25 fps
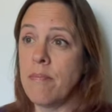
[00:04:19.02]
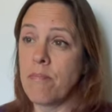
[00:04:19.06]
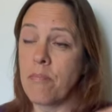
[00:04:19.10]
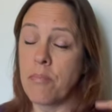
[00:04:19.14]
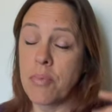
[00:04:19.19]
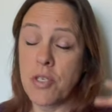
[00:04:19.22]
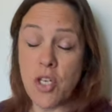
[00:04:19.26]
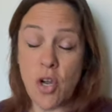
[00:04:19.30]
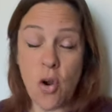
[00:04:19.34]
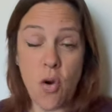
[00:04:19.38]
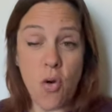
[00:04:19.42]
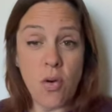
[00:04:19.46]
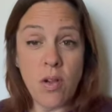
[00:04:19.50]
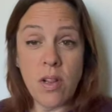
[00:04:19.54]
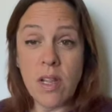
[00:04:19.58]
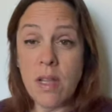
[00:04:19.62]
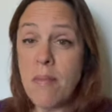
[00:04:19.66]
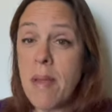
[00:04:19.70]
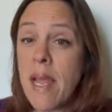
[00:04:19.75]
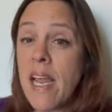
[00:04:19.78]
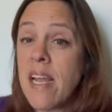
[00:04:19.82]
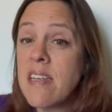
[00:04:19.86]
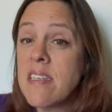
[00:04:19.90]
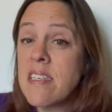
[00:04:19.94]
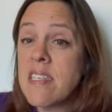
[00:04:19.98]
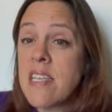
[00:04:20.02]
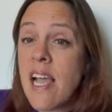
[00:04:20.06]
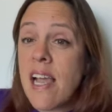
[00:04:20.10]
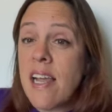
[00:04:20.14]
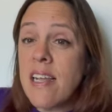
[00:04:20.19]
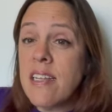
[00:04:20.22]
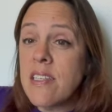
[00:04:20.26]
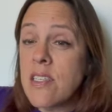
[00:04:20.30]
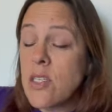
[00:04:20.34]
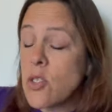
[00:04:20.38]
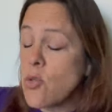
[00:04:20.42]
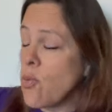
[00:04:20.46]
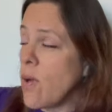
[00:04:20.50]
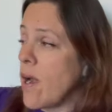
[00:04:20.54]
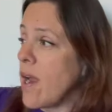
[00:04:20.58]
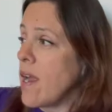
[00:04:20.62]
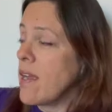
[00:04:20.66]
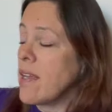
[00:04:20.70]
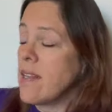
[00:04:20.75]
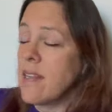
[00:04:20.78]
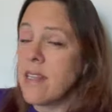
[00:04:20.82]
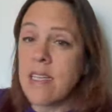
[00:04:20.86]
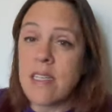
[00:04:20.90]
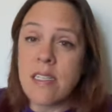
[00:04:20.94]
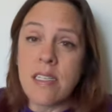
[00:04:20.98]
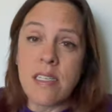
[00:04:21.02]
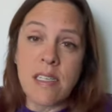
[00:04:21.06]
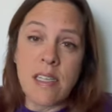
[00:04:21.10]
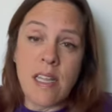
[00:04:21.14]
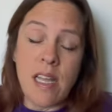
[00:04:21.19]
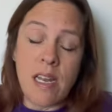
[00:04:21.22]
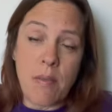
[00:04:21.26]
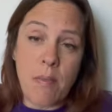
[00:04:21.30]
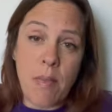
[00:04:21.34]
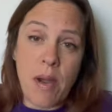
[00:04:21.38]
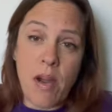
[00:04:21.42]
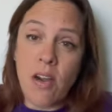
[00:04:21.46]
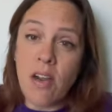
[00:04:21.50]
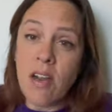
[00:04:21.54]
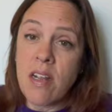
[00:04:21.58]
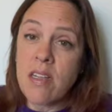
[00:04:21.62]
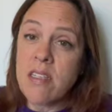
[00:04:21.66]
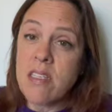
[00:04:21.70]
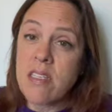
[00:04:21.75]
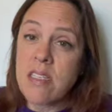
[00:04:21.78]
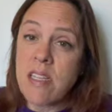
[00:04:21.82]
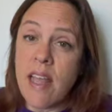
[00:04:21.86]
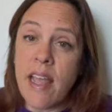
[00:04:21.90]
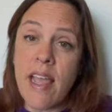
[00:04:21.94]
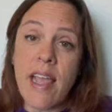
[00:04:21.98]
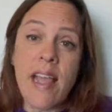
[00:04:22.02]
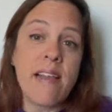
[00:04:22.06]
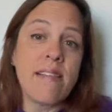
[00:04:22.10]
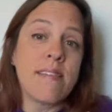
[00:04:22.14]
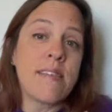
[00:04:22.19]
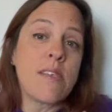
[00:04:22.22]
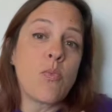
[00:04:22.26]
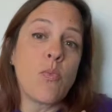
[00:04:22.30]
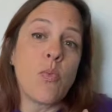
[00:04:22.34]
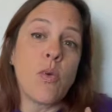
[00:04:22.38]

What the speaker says: Totally makes sense, right? That American slaves